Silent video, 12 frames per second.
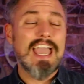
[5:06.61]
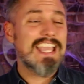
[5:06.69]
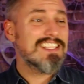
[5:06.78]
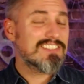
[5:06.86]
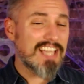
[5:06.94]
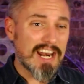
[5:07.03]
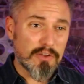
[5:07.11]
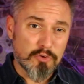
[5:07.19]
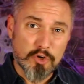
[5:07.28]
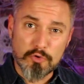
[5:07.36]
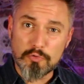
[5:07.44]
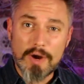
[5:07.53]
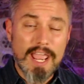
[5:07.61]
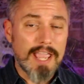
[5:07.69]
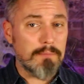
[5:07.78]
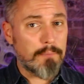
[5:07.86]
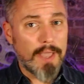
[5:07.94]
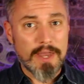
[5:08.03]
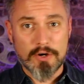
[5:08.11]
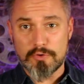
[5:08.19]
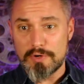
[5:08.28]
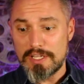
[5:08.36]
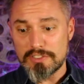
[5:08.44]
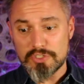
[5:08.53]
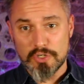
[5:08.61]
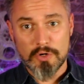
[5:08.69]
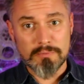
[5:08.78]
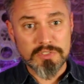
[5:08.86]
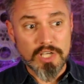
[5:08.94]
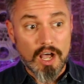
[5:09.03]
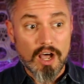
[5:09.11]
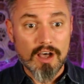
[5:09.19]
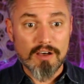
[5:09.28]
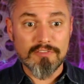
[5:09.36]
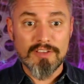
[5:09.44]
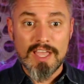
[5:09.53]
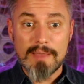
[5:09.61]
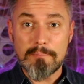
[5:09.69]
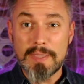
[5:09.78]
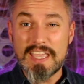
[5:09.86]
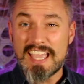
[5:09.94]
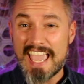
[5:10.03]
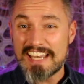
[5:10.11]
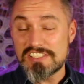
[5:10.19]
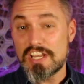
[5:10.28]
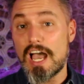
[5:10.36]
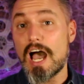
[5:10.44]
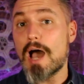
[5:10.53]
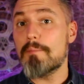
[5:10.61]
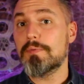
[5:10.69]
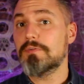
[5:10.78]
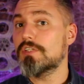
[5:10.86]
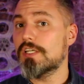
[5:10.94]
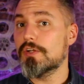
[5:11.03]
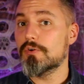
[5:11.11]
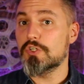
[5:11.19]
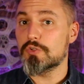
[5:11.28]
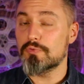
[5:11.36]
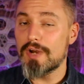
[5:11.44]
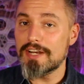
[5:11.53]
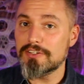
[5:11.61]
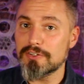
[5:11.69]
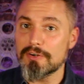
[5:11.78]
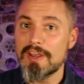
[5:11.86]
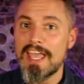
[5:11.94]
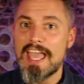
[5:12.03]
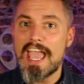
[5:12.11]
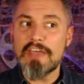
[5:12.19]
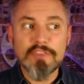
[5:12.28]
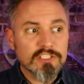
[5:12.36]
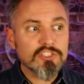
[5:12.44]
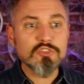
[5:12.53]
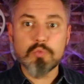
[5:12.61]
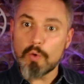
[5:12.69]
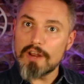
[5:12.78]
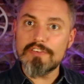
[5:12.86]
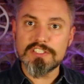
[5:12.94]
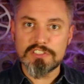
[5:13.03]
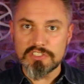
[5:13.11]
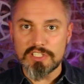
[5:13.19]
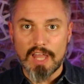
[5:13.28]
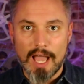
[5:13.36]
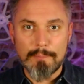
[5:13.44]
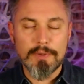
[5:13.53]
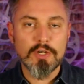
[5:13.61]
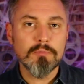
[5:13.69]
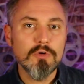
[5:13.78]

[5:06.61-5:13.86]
He's got a great pedigree in terms of being a top-tier director, and this is one of his sloppier